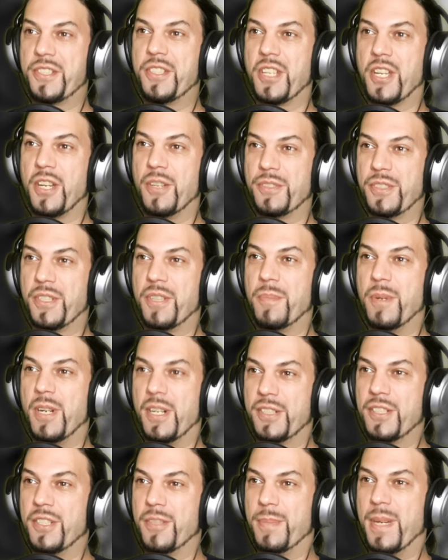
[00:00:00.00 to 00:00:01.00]
to go to the
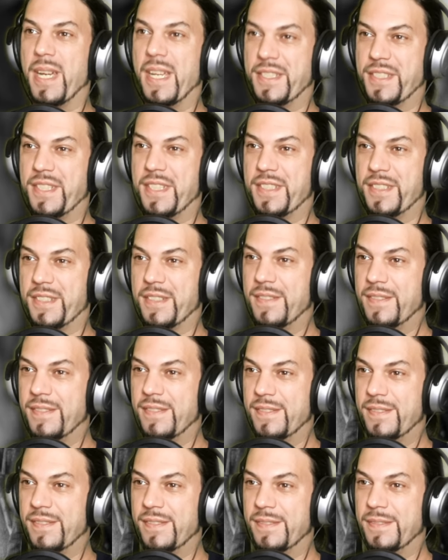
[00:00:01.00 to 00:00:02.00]
Borgo Passes.
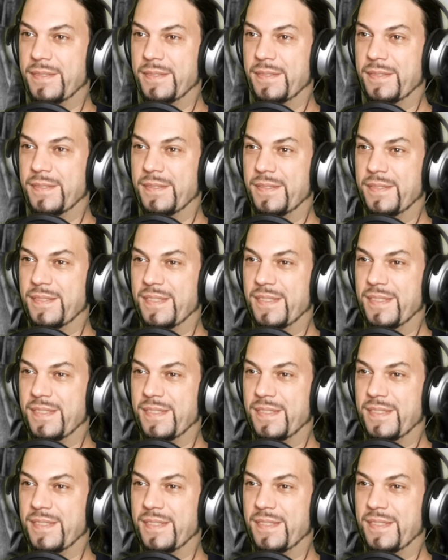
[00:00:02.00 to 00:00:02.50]
No, no, please.